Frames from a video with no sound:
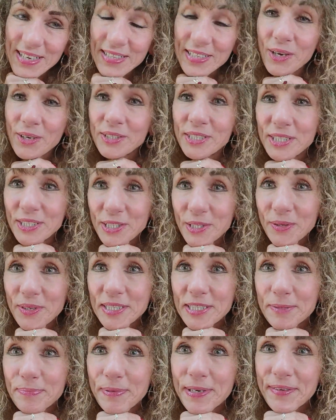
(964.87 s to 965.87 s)
Those are two
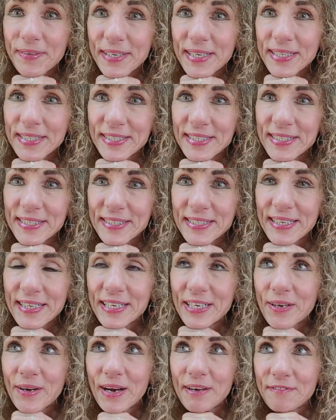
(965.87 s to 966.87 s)
experiences that,
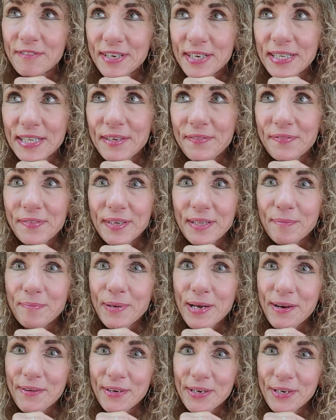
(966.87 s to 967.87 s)
you know, I really feel
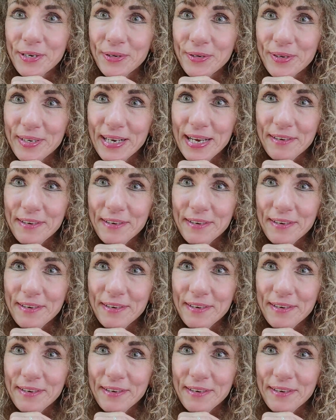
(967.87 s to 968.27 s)
paranoid.